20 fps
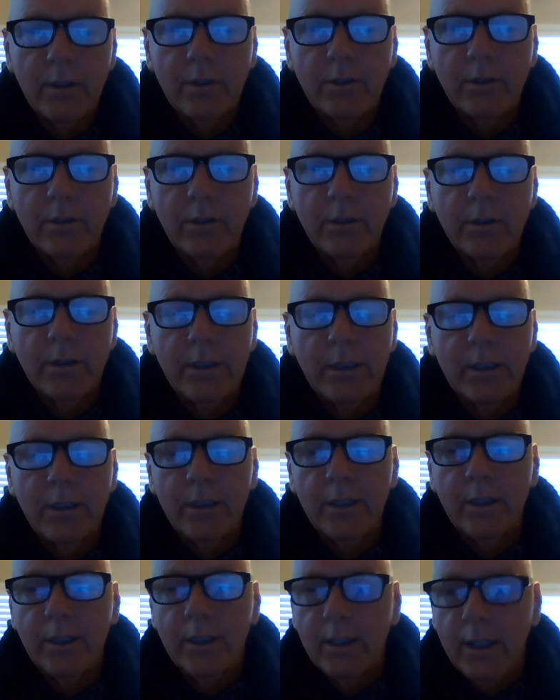Sorry,
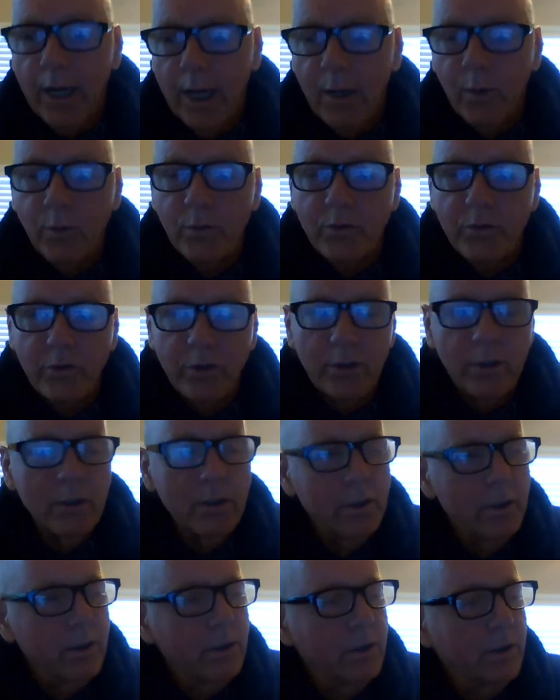ouch.
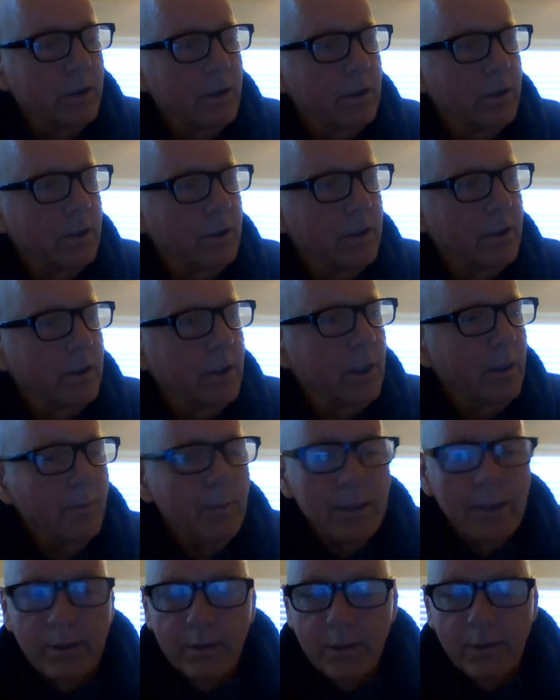
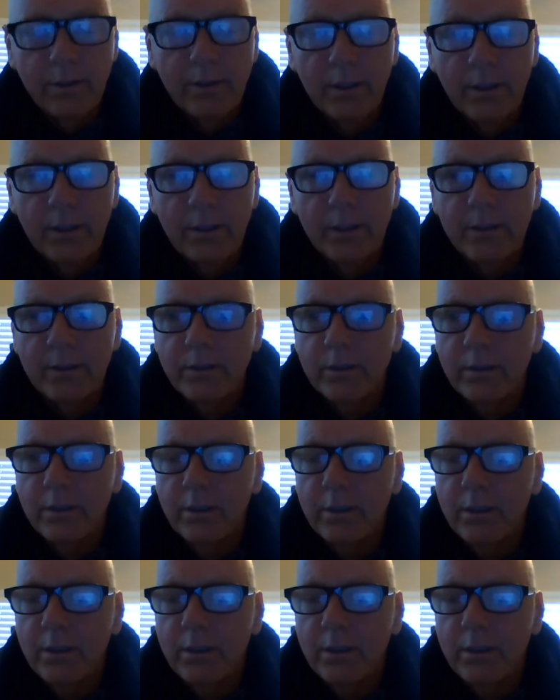Me too, guys.